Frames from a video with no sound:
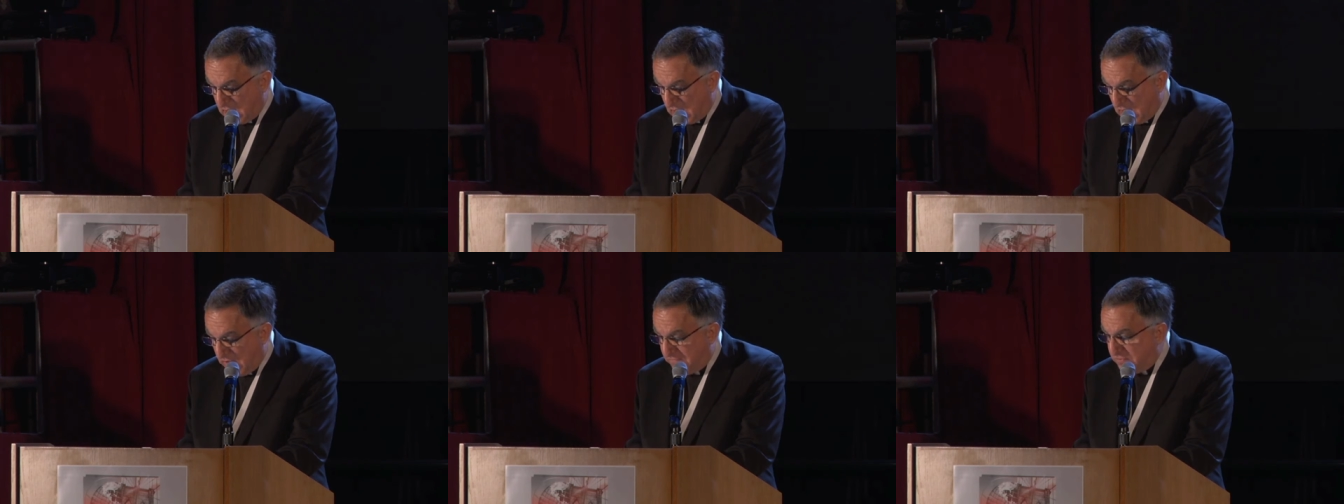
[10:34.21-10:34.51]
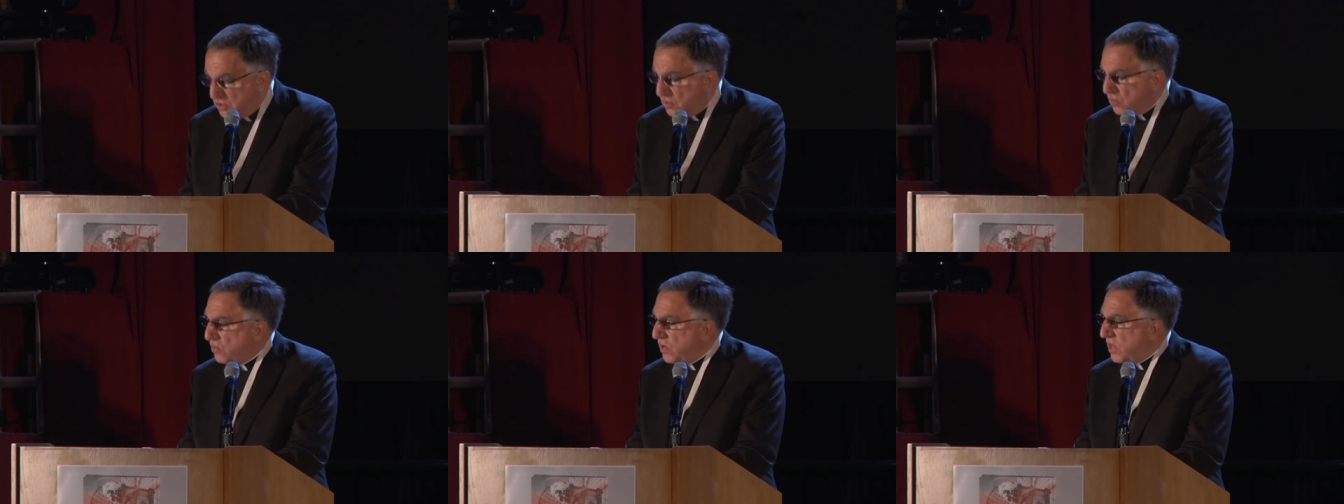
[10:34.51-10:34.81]
of
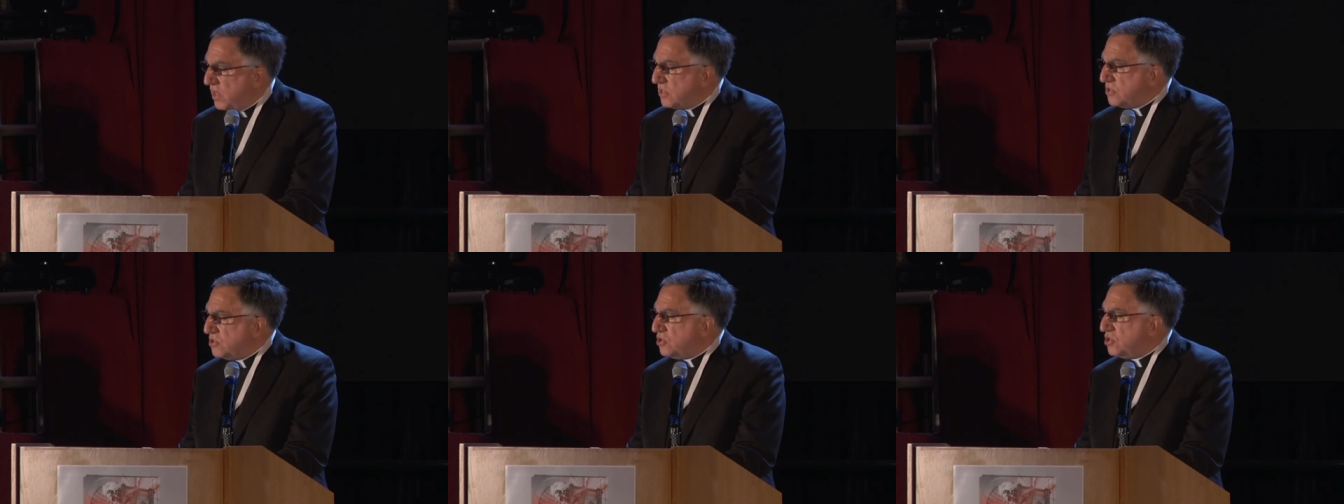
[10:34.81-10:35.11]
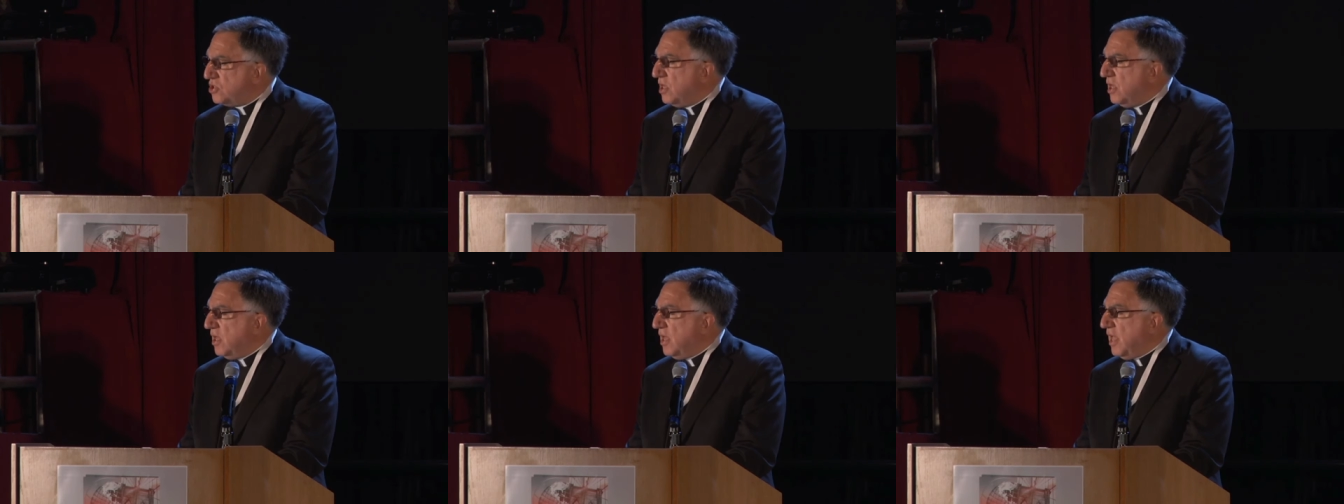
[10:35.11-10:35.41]
the
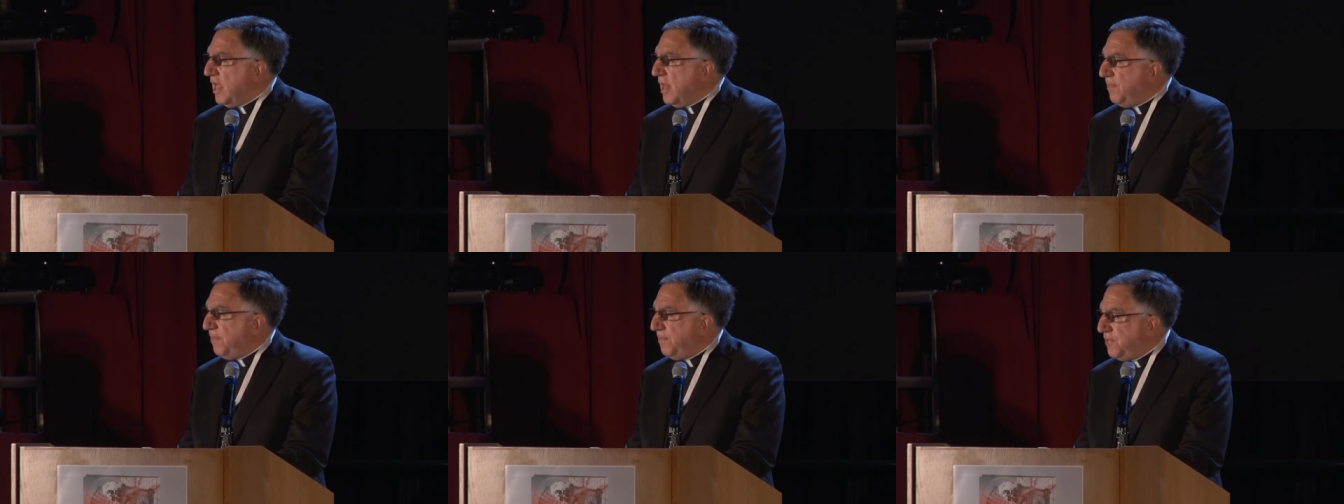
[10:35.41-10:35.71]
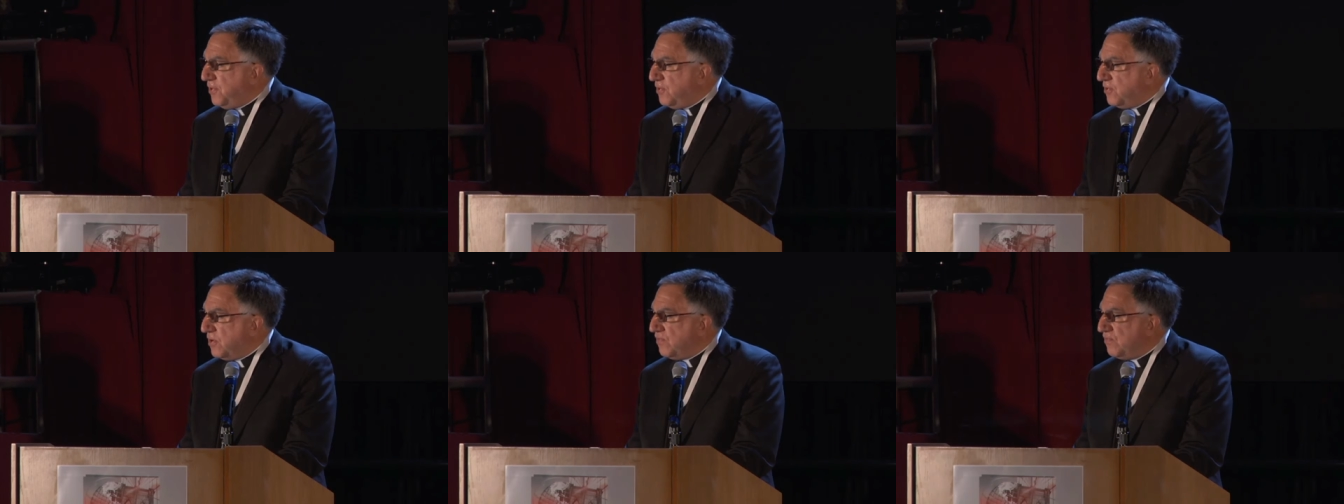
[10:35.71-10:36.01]
rich and
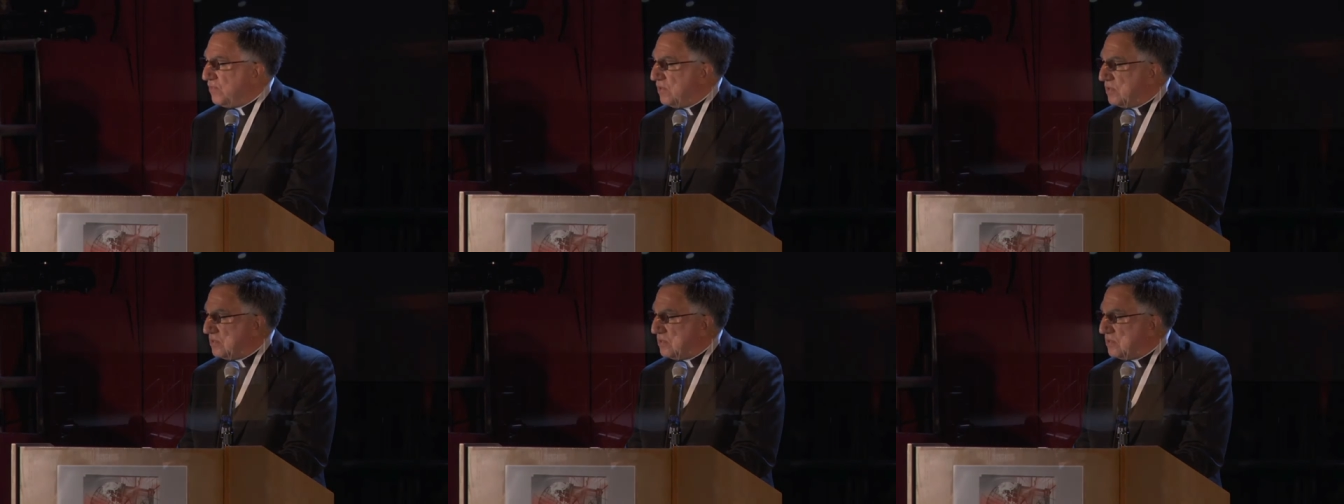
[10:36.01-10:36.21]
beautiful